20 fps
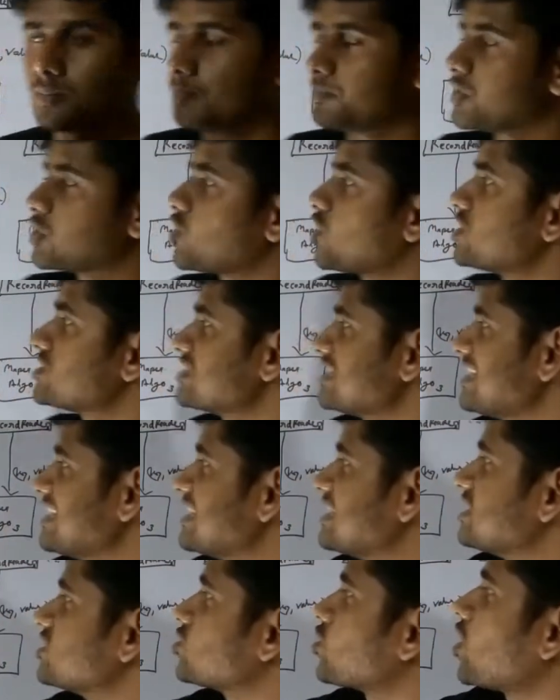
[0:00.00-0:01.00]
Because
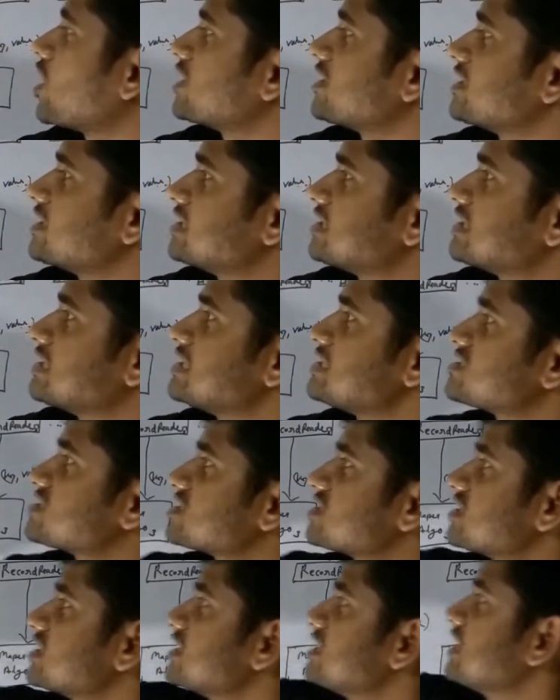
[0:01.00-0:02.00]
record reader
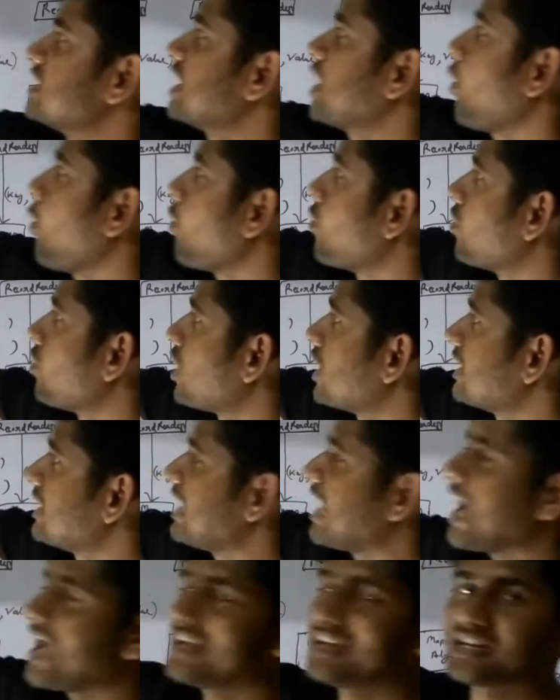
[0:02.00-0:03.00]
is reading
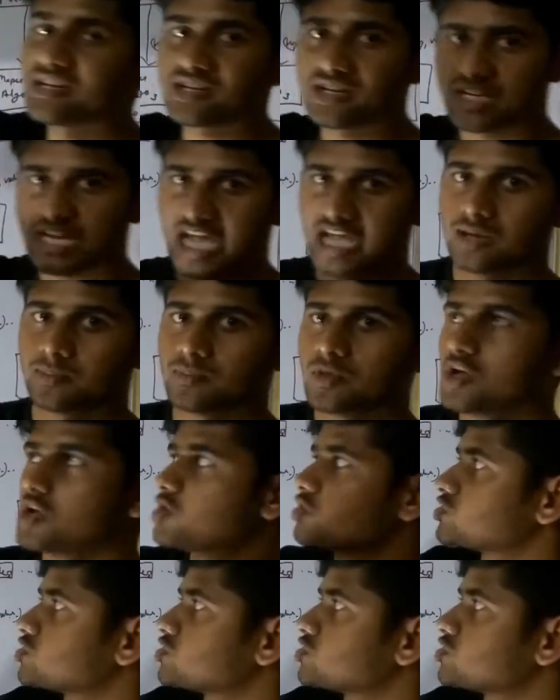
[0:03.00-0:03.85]
one line at a time.